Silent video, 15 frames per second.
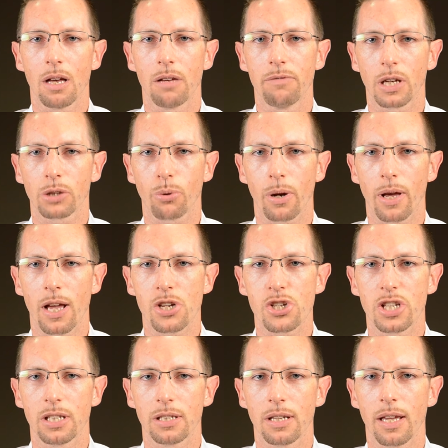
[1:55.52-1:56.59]
virtual
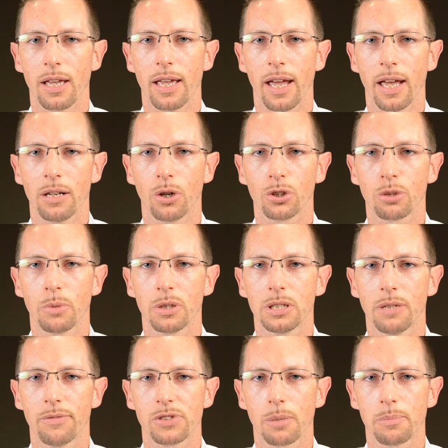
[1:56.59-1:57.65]
engine and
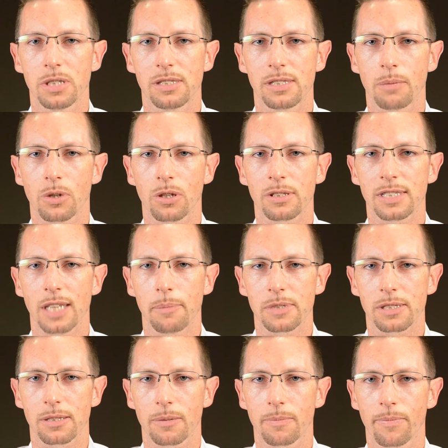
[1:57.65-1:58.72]
automotive subsystem
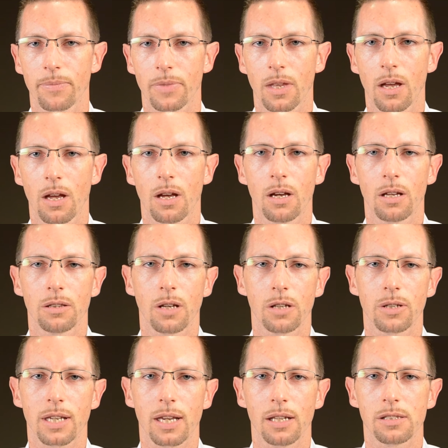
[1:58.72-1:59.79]
concepts. Now
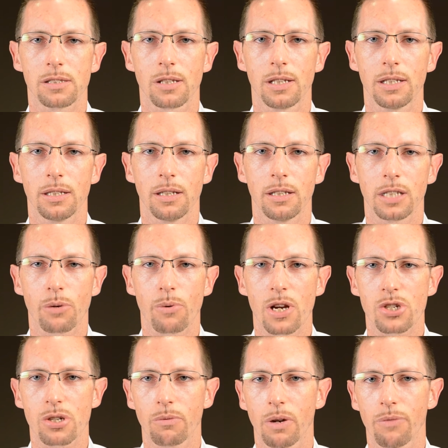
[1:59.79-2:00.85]
you can study
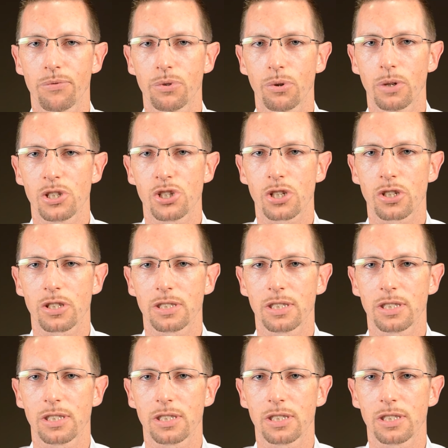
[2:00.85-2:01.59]
integration with fuel injection